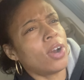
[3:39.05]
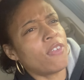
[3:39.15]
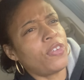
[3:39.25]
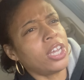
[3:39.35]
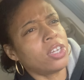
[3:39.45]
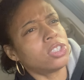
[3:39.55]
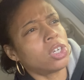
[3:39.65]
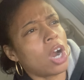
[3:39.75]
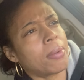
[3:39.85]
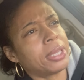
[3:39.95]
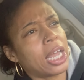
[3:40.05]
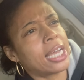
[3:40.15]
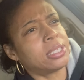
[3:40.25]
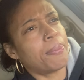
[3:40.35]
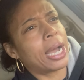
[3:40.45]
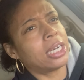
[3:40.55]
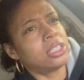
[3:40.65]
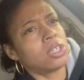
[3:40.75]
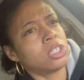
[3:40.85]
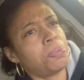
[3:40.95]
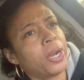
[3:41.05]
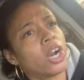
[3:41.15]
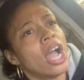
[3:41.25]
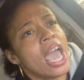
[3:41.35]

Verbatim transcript: And I feel like there's a karmic that has a monitoring spirit.